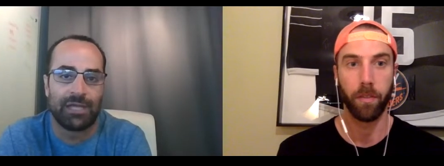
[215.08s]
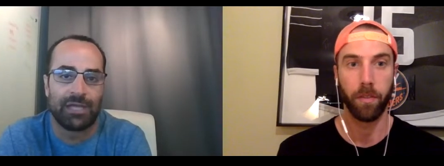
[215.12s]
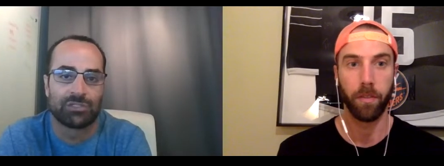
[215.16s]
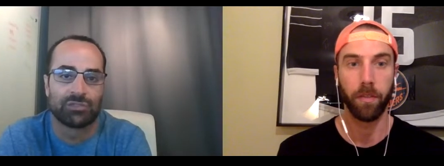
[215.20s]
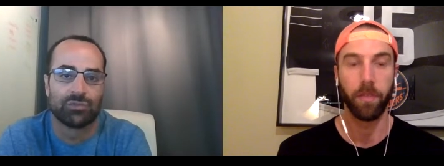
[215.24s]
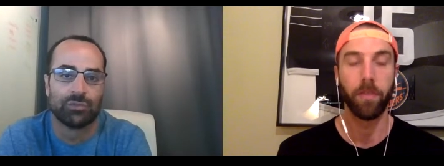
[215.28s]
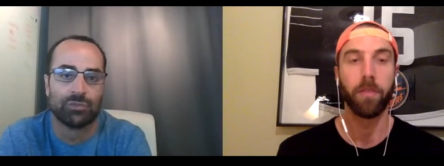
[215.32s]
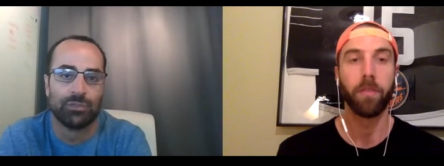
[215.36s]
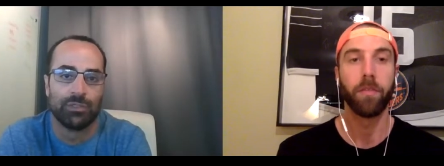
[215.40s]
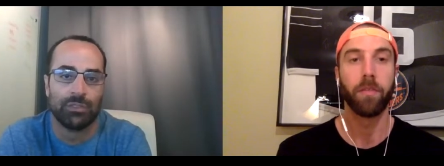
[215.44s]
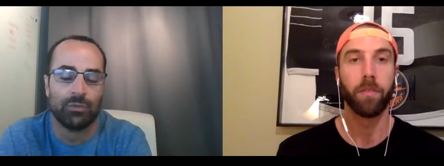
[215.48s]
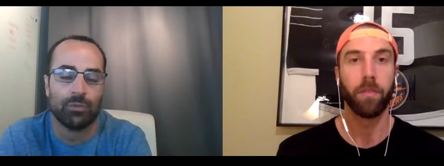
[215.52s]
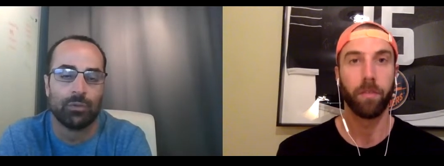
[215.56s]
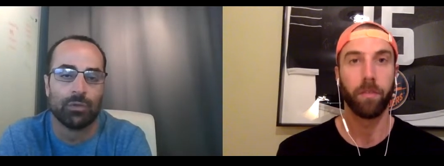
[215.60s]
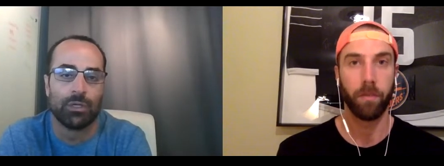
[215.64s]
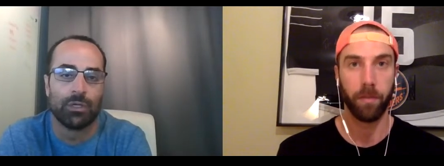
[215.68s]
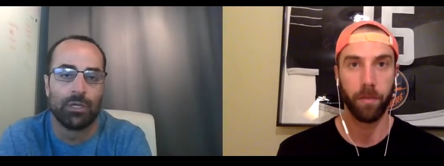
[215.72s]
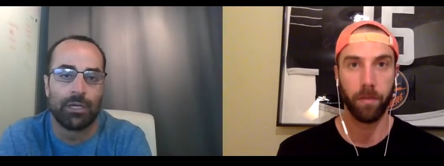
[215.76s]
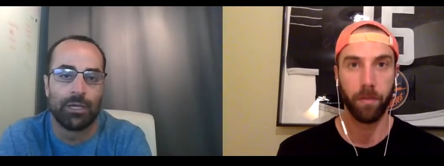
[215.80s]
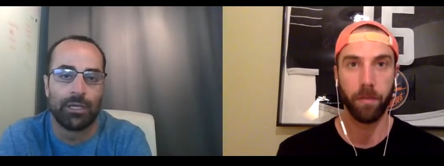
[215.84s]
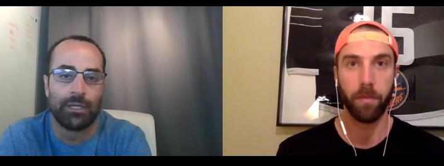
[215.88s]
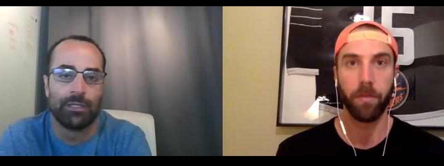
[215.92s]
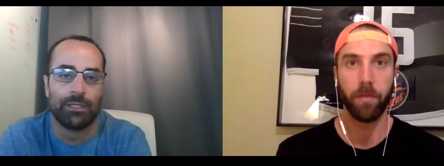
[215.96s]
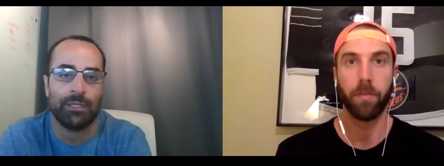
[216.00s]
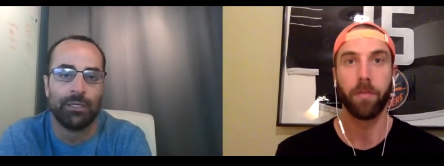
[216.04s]
Speaker 1: really where
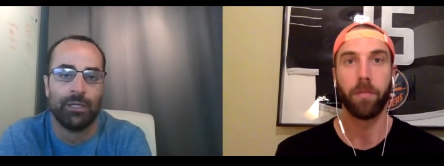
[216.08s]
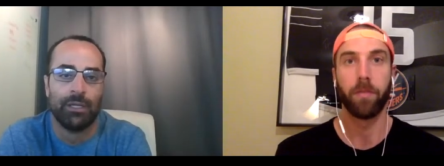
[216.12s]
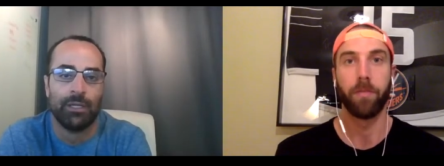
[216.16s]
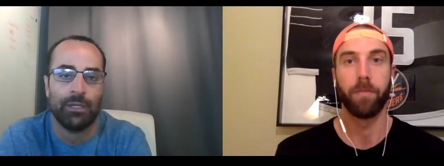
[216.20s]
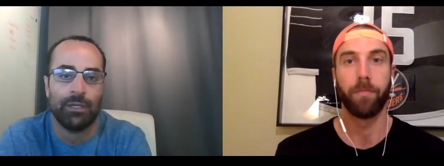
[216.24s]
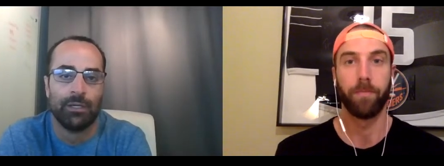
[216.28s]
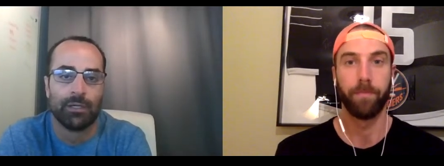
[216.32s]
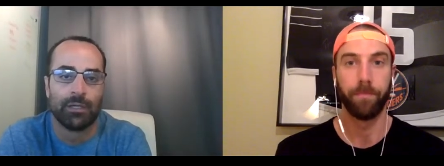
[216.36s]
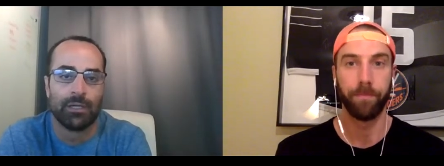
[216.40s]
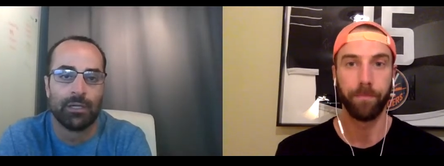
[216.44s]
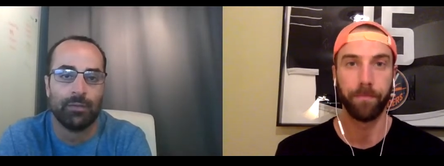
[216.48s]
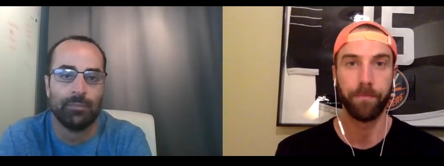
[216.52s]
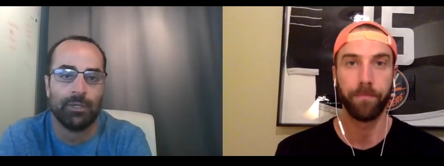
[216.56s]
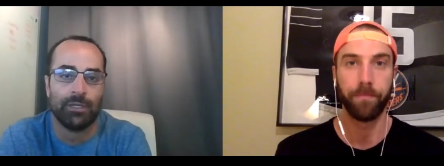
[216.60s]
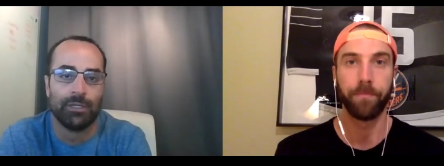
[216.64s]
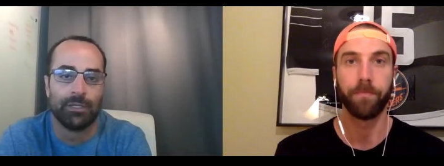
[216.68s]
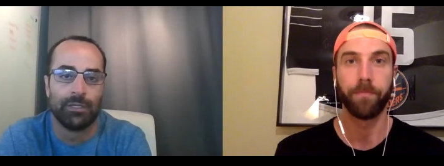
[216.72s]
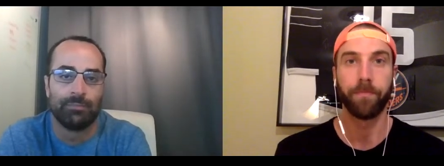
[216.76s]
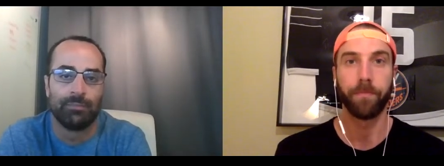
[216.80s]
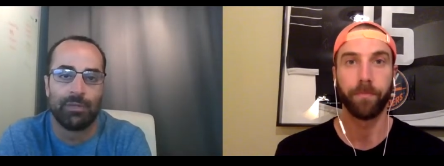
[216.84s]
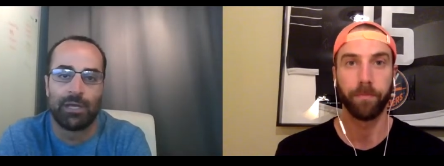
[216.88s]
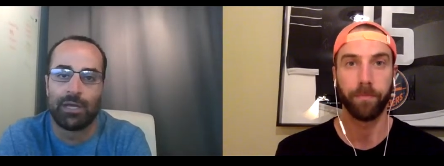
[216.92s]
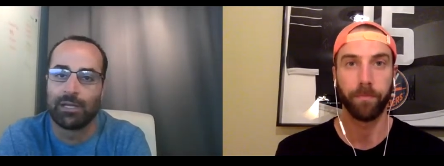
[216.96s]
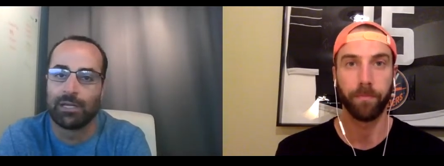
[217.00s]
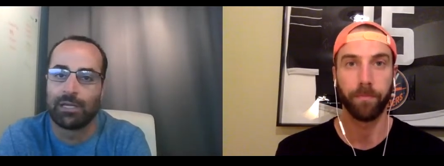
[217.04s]
I come in. I'm
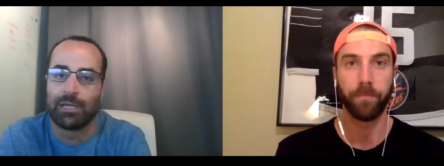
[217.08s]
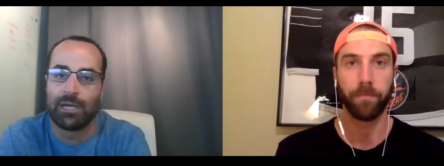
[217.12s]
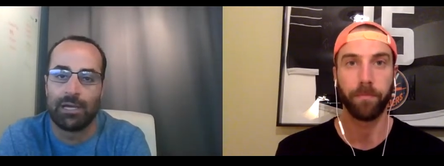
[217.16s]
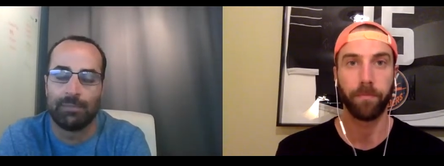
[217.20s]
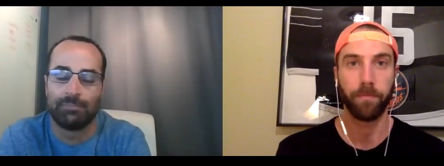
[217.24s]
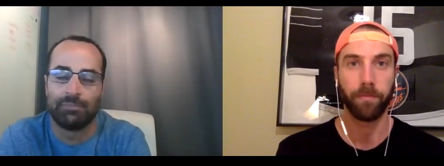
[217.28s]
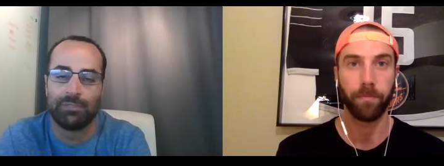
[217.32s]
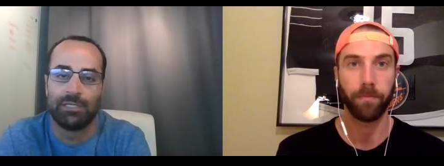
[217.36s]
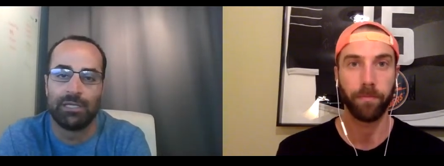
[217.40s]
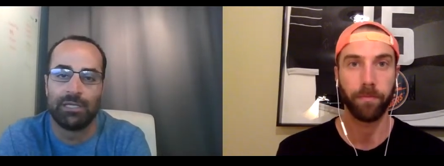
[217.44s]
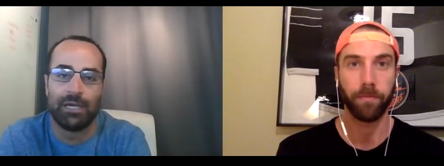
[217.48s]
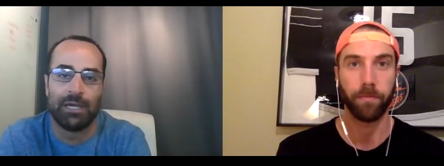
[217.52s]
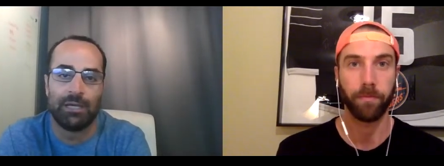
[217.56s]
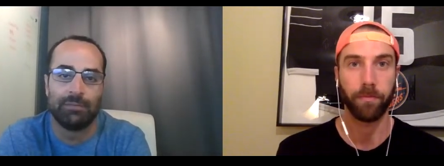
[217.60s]
not a copy guy.